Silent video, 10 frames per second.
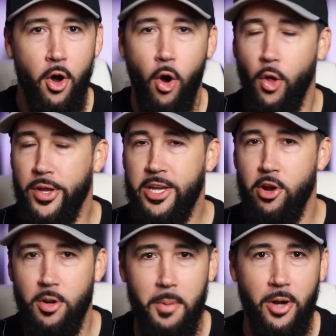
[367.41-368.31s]
All they
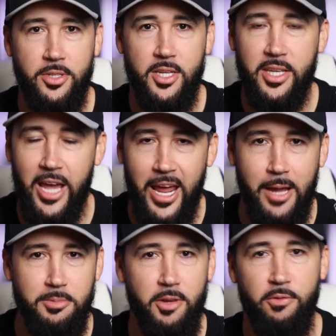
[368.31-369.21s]
cared about is the
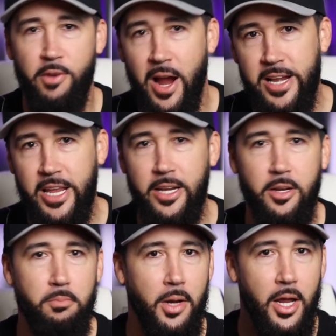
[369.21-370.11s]
games and fighting
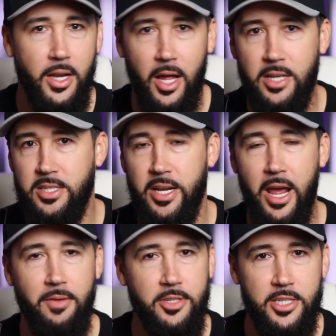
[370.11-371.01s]
and bloodlust and
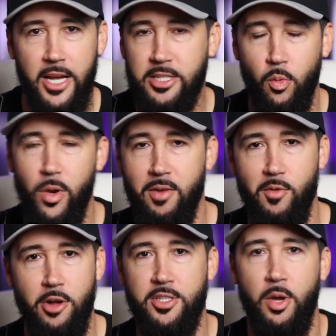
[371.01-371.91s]
having sex and
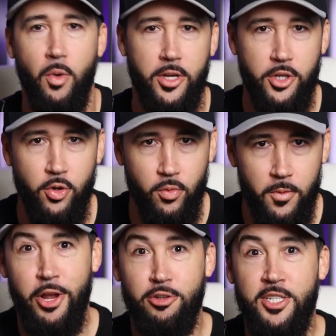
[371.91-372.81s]
whatever else they wanted to do.
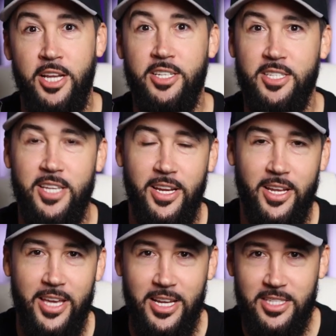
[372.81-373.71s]
They're sentencing
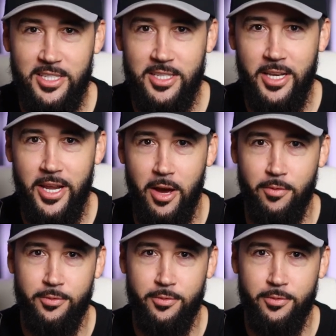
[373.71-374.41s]
Acacius to death.